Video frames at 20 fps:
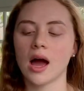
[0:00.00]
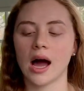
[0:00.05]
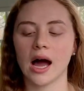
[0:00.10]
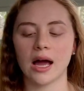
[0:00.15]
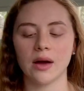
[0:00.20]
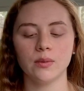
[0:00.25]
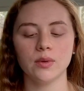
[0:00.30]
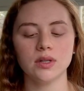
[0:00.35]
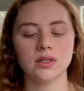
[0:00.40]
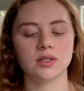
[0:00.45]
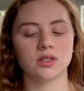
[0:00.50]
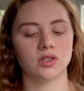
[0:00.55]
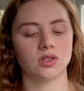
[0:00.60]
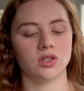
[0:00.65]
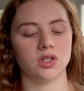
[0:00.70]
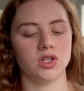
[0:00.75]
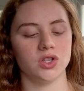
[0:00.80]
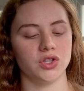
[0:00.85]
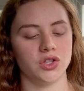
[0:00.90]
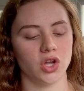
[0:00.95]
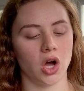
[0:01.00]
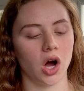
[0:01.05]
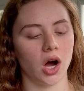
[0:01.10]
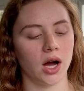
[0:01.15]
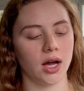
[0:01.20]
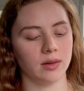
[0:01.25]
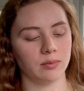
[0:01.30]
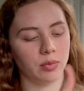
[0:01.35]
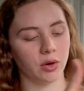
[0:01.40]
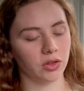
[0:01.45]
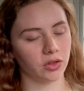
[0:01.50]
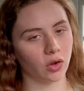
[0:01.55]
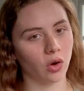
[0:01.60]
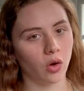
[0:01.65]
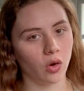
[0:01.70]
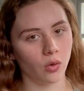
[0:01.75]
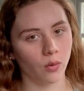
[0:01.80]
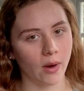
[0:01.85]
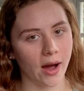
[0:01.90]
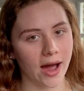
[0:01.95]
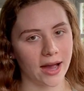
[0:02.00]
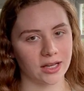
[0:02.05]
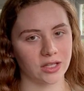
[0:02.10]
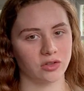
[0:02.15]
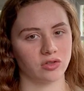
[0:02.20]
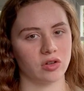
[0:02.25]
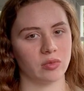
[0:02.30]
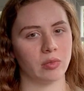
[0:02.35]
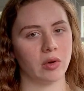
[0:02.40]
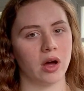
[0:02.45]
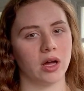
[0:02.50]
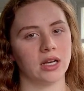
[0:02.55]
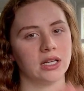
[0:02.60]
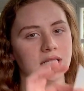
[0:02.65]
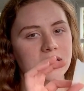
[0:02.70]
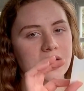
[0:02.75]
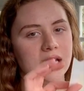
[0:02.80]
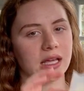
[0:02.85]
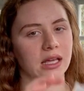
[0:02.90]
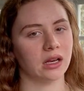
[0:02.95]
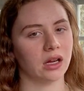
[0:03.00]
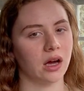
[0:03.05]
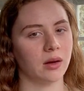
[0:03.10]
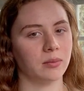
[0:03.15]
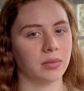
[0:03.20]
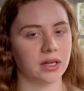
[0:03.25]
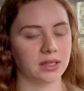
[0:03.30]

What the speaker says: I would not put the whole wax strip on and take it up,